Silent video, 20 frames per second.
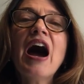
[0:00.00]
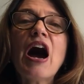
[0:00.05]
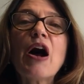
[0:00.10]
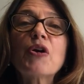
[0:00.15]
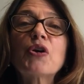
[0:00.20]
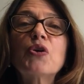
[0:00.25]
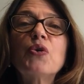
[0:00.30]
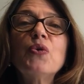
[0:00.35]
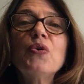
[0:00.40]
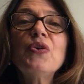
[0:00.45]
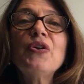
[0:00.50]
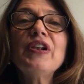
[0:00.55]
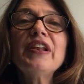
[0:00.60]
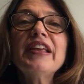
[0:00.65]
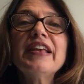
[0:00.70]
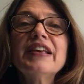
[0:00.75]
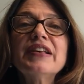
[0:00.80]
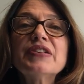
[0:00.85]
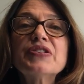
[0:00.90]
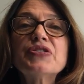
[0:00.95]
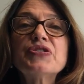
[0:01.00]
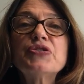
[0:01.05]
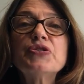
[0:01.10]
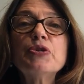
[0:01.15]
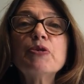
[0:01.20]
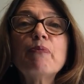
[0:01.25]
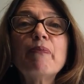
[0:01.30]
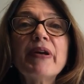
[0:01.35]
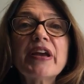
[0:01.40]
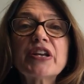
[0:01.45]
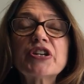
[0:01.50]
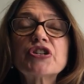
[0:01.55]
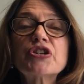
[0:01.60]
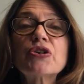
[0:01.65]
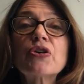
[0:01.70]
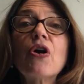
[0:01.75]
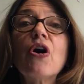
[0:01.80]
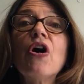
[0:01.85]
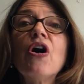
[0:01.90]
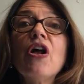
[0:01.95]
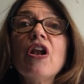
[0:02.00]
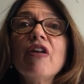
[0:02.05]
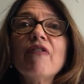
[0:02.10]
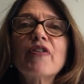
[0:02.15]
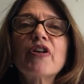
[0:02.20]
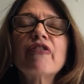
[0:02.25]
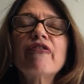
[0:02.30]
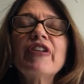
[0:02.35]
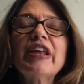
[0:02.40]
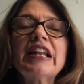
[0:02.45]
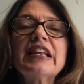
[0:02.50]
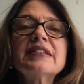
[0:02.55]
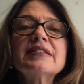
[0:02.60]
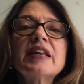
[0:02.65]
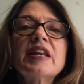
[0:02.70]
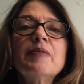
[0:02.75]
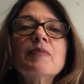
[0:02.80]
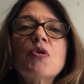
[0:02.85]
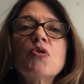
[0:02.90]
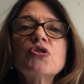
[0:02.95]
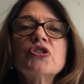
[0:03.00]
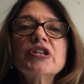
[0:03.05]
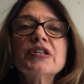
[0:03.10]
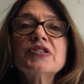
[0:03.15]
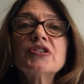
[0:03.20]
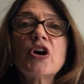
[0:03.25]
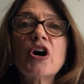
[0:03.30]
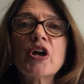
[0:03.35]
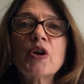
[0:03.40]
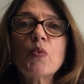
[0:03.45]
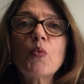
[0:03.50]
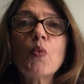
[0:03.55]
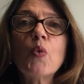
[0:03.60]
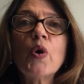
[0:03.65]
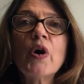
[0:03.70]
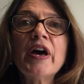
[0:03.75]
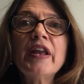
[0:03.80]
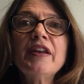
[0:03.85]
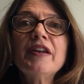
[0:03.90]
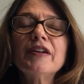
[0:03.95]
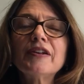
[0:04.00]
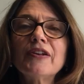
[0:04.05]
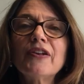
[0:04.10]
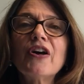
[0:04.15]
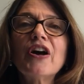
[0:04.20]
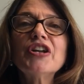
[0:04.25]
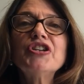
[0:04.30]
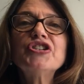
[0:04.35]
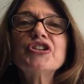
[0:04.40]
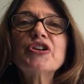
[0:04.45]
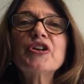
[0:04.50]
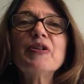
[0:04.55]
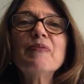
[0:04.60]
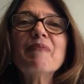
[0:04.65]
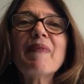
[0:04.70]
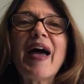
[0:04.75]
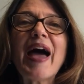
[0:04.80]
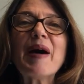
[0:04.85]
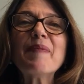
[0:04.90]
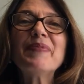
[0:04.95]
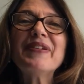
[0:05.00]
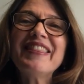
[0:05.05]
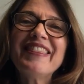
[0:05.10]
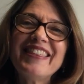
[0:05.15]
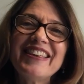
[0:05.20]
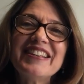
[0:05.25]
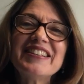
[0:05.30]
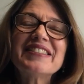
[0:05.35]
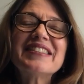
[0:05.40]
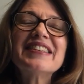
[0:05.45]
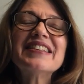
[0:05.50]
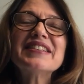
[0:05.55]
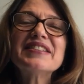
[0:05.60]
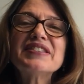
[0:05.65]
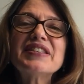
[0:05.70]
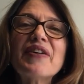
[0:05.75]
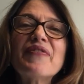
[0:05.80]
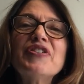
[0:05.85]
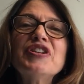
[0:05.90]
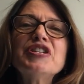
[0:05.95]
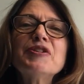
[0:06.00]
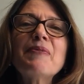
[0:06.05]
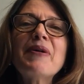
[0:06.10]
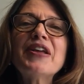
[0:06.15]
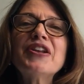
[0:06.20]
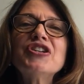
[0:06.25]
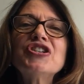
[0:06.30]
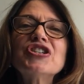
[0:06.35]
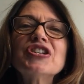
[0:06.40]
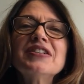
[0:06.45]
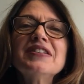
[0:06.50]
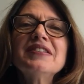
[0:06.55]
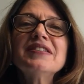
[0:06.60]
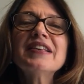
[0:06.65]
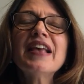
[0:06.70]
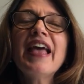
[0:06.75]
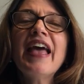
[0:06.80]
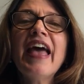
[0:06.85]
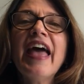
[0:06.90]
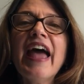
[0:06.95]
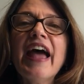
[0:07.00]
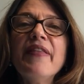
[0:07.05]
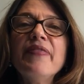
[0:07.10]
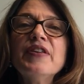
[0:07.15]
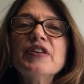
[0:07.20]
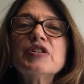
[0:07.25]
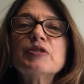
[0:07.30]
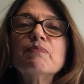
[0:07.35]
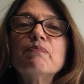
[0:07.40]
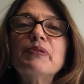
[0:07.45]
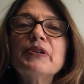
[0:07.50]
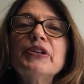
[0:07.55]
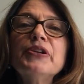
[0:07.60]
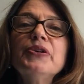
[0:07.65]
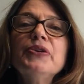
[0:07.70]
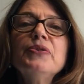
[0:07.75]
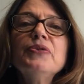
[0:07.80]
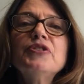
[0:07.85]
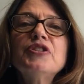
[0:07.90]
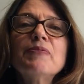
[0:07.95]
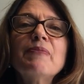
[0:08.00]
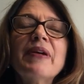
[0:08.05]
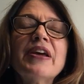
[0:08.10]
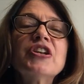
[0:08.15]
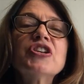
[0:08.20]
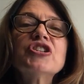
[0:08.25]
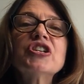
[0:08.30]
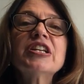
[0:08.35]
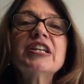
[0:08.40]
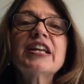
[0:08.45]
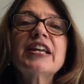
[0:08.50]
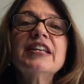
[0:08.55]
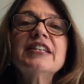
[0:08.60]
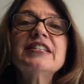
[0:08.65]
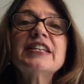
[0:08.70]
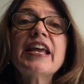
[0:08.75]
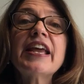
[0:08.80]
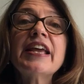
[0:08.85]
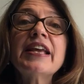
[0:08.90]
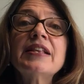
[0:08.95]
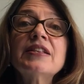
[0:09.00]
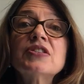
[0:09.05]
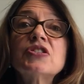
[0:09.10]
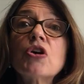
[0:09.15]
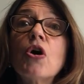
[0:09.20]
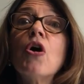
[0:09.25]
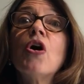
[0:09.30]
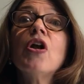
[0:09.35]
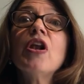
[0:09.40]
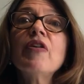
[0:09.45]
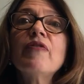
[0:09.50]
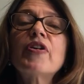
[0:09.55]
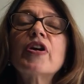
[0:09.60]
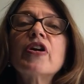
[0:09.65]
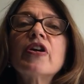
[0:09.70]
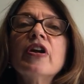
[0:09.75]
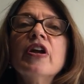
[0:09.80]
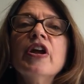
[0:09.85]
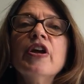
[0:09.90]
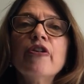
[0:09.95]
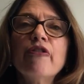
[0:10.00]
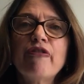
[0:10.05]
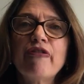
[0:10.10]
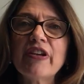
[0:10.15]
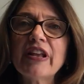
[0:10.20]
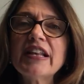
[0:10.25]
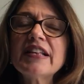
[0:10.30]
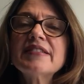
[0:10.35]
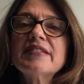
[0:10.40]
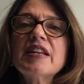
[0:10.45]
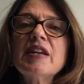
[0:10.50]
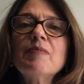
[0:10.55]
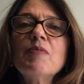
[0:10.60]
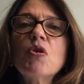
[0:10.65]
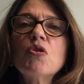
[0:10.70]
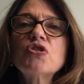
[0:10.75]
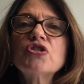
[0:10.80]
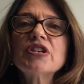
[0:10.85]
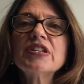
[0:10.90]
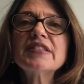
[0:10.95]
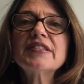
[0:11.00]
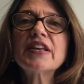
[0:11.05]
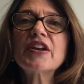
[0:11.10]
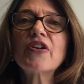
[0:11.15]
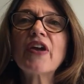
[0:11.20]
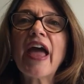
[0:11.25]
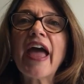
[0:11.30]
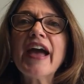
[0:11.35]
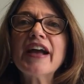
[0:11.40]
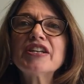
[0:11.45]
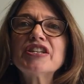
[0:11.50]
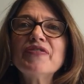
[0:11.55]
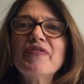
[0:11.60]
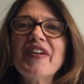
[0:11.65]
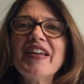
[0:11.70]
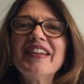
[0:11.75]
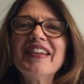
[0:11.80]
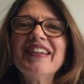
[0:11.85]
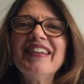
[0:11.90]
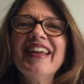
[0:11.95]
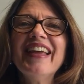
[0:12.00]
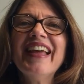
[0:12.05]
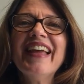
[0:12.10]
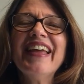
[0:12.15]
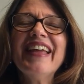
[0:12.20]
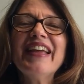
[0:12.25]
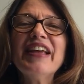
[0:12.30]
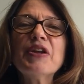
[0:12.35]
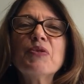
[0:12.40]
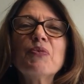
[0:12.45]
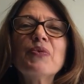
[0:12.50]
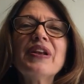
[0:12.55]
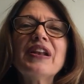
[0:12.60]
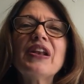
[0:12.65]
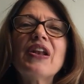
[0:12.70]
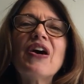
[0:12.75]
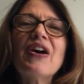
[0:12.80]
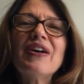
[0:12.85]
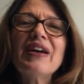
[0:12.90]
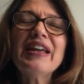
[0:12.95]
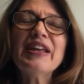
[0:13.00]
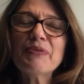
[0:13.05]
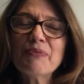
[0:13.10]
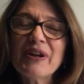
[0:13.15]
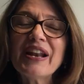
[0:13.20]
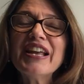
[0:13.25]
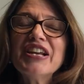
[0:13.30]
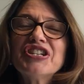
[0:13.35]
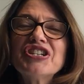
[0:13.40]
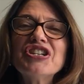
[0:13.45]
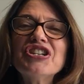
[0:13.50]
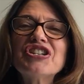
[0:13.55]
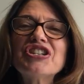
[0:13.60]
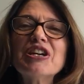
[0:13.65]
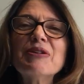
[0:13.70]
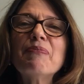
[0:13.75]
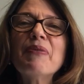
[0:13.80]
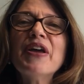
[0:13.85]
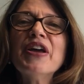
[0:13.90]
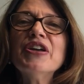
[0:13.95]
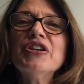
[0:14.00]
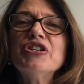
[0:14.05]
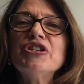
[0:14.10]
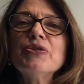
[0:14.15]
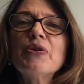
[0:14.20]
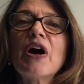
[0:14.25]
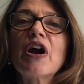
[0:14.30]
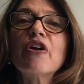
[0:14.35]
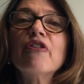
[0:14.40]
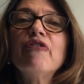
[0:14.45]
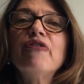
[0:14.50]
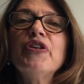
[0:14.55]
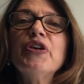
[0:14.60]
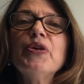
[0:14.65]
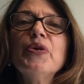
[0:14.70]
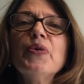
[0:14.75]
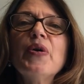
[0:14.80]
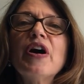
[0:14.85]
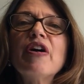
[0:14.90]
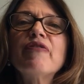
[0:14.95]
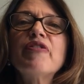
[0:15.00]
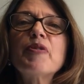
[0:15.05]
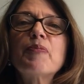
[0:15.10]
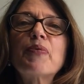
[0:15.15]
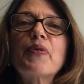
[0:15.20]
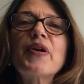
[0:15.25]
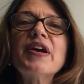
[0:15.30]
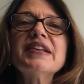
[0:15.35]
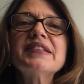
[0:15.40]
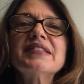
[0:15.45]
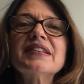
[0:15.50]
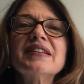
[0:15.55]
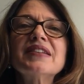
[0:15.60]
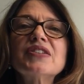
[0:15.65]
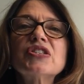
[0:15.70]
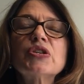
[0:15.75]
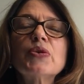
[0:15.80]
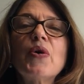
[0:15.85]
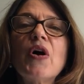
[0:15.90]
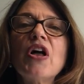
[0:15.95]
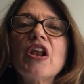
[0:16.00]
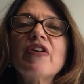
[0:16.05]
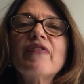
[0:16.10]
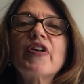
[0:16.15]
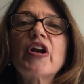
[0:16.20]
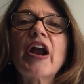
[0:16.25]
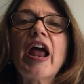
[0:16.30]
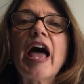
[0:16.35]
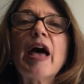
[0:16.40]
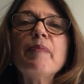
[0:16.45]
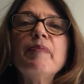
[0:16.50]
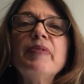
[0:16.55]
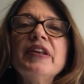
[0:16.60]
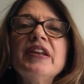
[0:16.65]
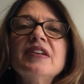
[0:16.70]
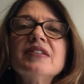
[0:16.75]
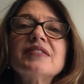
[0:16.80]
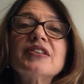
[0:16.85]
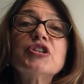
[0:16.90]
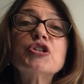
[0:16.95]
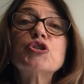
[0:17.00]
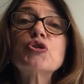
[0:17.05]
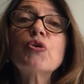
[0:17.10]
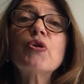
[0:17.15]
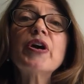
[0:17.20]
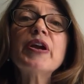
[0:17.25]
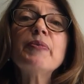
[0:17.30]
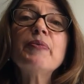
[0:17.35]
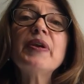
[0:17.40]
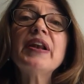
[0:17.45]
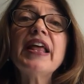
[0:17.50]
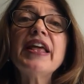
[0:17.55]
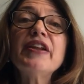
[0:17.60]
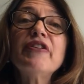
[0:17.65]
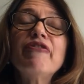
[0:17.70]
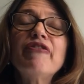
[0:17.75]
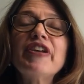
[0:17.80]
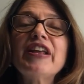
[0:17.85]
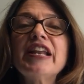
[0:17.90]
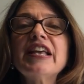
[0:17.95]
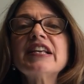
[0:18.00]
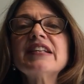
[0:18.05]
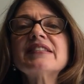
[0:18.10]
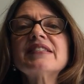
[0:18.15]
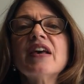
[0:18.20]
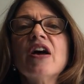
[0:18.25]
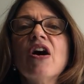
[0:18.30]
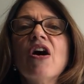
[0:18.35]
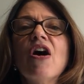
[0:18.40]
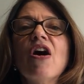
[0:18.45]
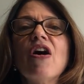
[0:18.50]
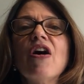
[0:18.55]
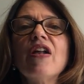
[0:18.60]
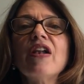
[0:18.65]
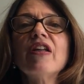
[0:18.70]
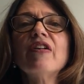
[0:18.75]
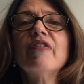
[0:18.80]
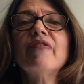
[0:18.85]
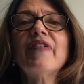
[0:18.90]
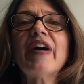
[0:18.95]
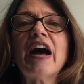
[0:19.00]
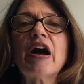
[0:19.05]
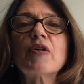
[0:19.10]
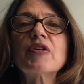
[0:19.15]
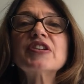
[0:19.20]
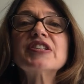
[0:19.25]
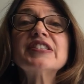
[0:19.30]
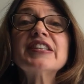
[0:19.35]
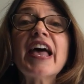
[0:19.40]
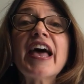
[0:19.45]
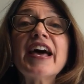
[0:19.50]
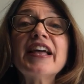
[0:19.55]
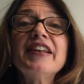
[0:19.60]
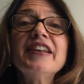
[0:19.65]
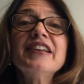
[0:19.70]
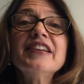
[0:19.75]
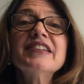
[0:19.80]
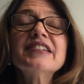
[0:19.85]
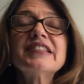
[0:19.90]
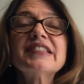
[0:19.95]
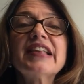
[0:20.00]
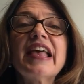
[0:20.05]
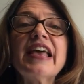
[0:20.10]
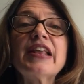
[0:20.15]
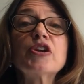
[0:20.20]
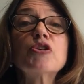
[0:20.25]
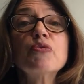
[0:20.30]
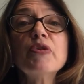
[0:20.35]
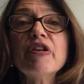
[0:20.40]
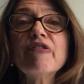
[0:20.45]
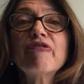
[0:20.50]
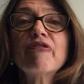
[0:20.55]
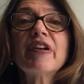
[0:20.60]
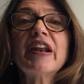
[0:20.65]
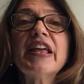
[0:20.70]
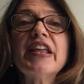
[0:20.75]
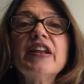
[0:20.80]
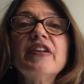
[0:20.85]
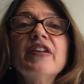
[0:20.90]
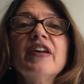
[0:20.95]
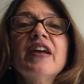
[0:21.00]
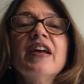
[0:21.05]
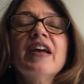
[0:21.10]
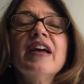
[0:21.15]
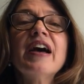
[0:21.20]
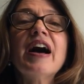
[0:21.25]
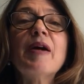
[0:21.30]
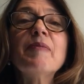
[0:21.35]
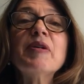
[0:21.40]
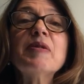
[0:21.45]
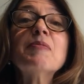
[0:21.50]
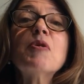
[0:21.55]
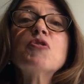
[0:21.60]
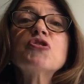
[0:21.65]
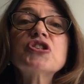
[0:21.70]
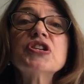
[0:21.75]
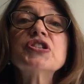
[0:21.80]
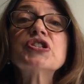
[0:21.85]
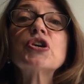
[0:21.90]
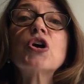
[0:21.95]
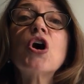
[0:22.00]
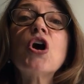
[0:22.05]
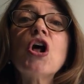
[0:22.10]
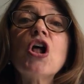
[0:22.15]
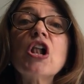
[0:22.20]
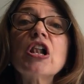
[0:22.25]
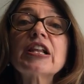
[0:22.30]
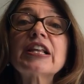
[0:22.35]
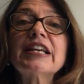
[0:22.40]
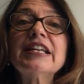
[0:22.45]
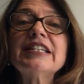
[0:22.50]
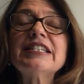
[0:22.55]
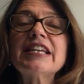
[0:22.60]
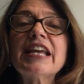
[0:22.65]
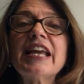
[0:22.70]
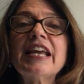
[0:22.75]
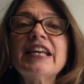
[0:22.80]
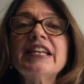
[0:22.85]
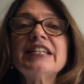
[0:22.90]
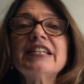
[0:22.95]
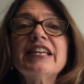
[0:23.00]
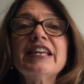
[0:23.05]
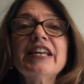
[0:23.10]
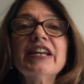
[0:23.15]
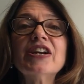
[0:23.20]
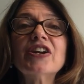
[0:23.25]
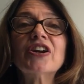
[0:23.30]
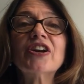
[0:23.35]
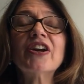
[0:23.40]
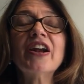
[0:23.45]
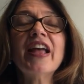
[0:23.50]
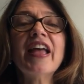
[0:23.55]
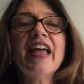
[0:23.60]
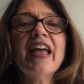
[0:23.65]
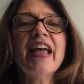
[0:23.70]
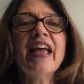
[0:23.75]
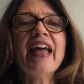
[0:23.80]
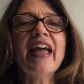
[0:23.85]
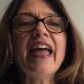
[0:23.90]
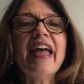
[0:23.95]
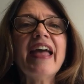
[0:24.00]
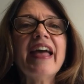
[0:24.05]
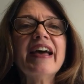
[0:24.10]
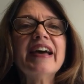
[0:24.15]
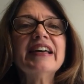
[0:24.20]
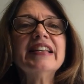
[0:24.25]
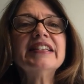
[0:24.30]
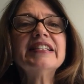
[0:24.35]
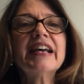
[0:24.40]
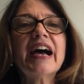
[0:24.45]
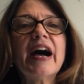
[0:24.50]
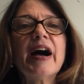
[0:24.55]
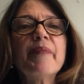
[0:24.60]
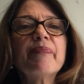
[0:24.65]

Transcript: Our goal is to picture all of our feelings and emotions on one logical map in these 7 dimensions, and this blue dimension contains all of our feelings and emotions that are activated in relationship to our view of the present. So all of our happiness and joy related feelings, all of our sadness and grief related emotions are all contained here. And